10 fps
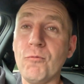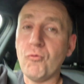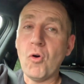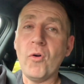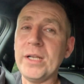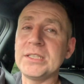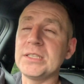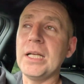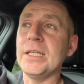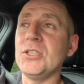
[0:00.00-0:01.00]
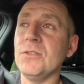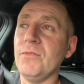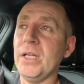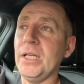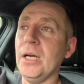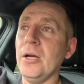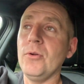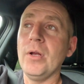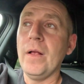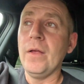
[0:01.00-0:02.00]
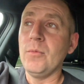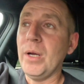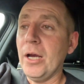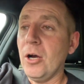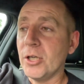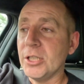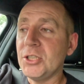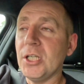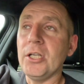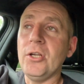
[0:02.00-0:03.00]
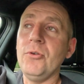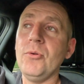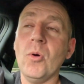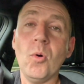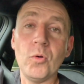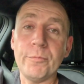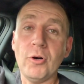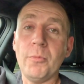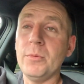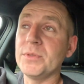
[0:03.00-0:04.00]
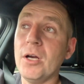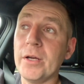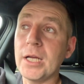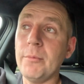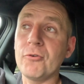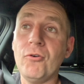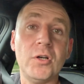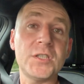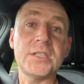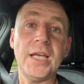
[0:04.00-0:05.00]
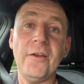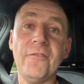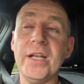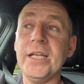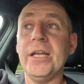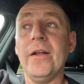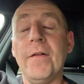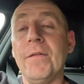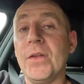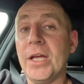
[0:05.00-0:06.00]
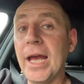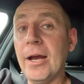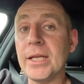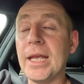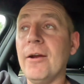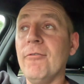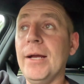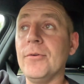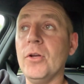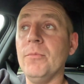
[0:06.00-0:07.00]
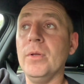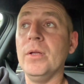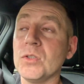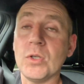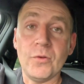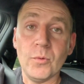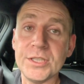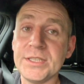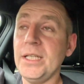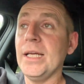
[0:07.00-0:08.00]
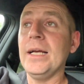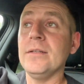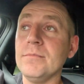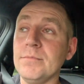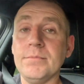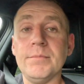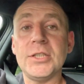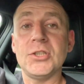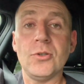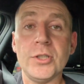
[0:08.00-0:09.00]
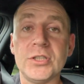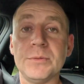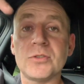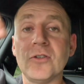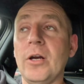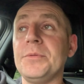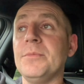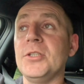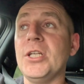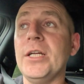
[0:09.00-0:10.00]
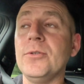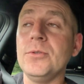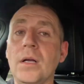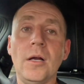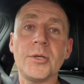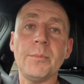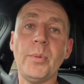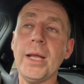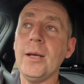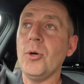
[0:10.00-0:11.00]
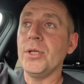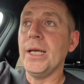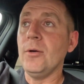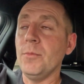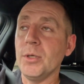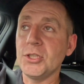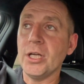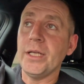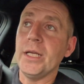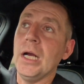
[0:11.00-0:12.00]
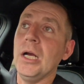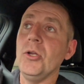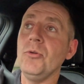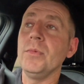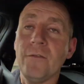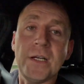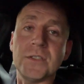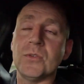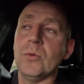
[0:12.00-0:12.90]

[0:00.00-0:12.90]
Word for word: raw installation video where I'm going to show you all the problems that I come across, if any, and how to get around them. So if you want to see that, make sure you subscribe to my channel. I'm going to plough on now with my journey home. Thanks for